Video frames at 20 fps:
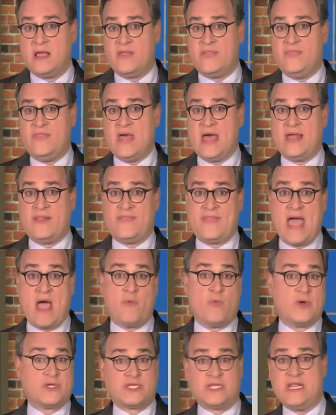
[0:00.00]
that that
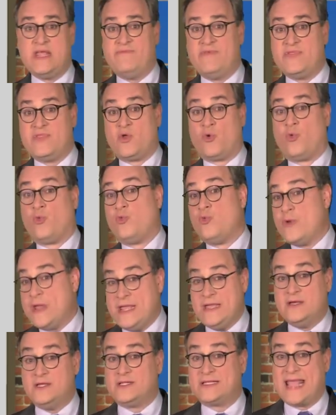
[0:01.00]
wasn't even the
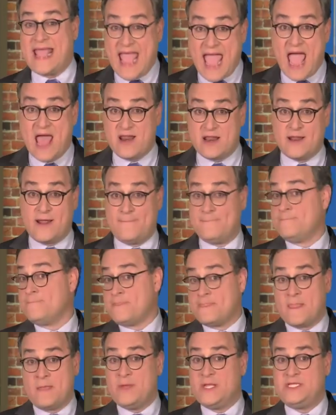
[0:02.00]
real Canada.
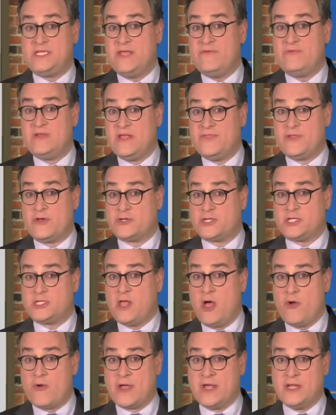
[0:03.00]
I mean, it's even in their
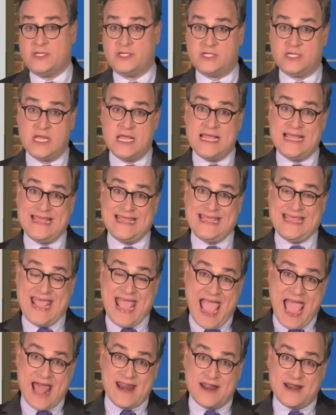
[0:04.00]
slogans
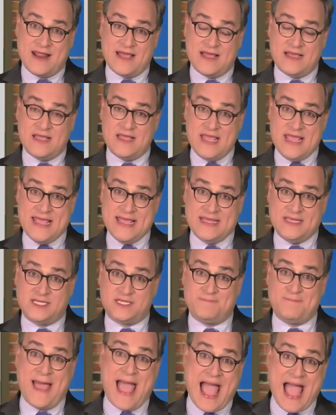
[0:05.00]
Canada is
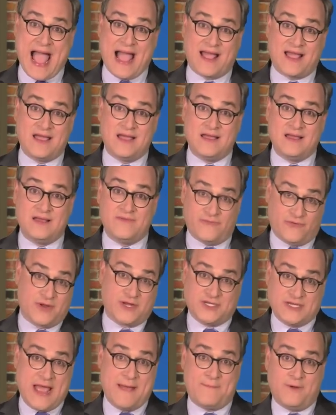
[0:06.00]
back, for
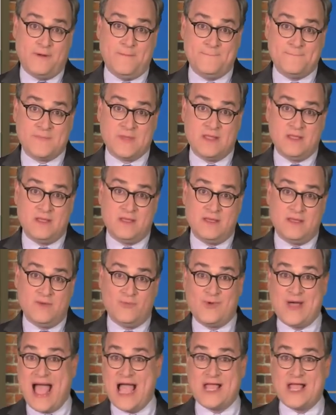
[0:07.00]
example. Well,